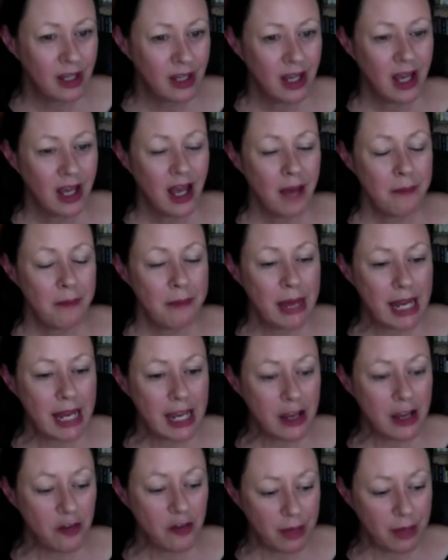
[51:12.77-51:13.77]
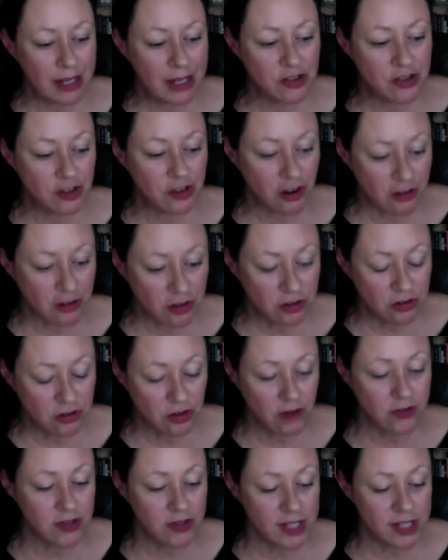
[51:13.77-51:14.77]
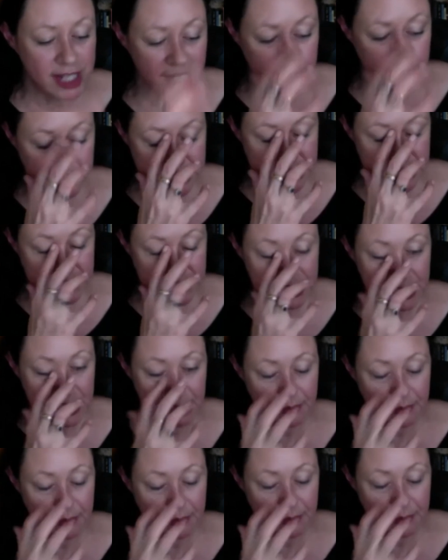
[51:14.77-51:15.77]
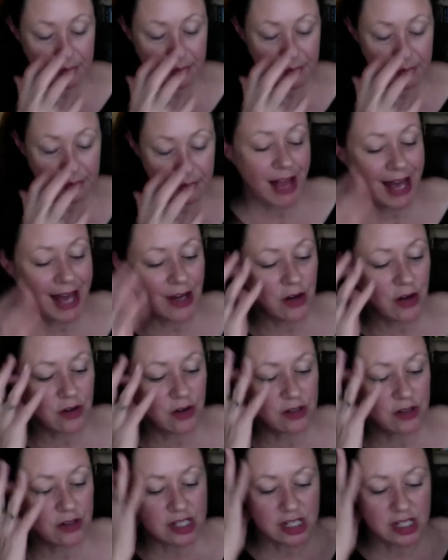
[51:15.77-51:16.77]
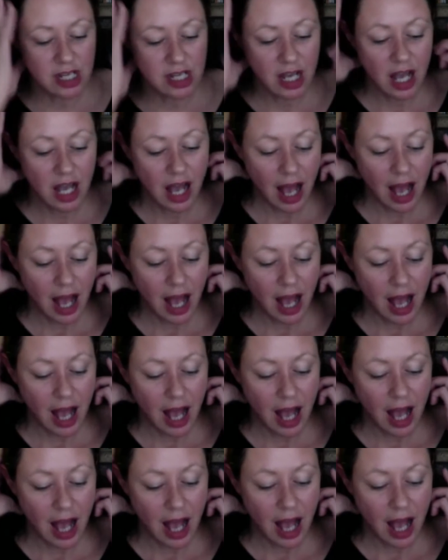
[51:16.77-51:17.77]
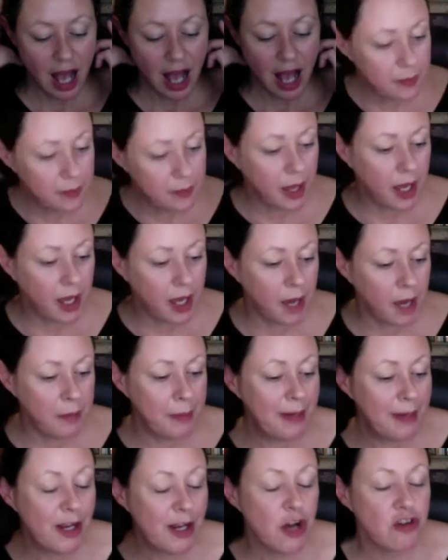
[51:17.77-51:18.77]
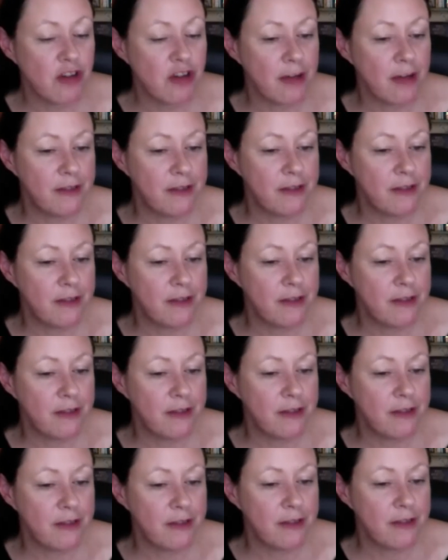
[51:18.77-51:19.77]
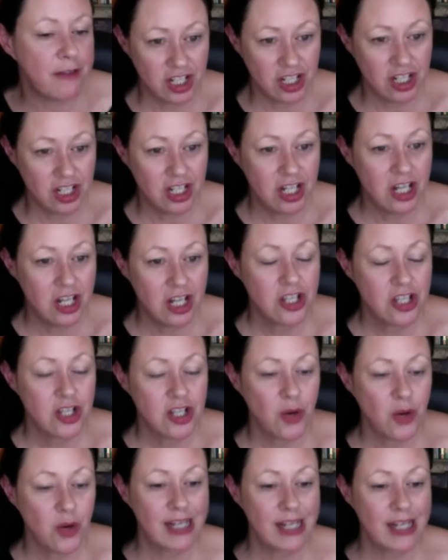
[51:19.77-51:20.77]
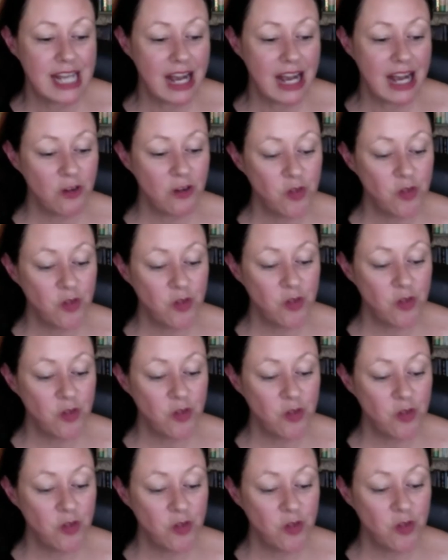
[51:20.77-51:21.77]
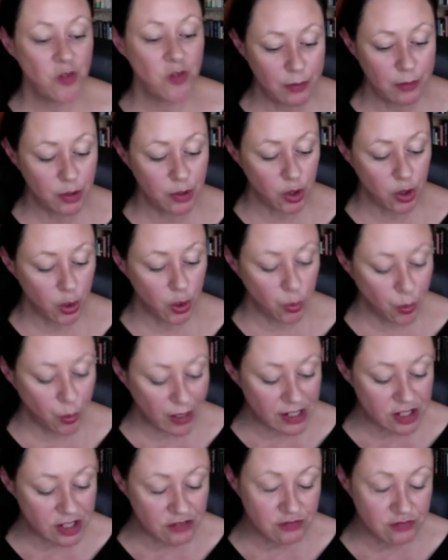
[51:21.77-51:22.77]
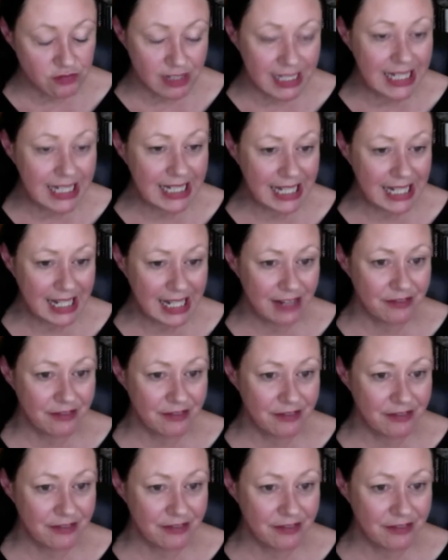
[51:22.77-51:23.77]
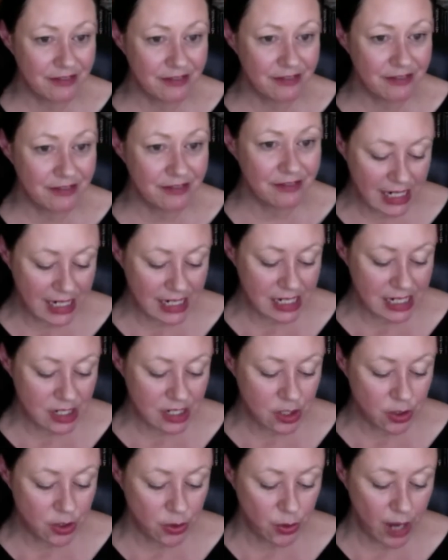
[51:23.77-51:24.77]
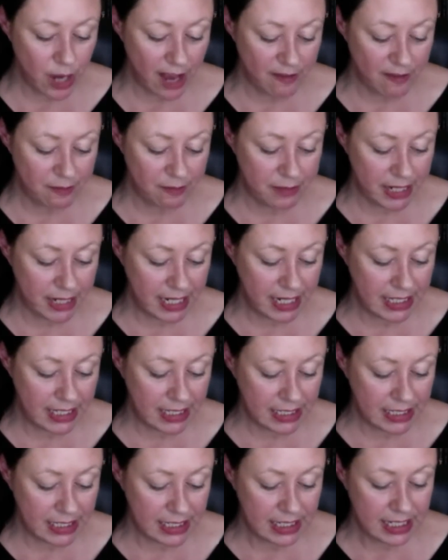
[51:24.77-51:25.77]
Many of my historical novels, in particular my historical novels for adults, are bibliographic fiction. So I tell the lives of women who once really lived and who have been,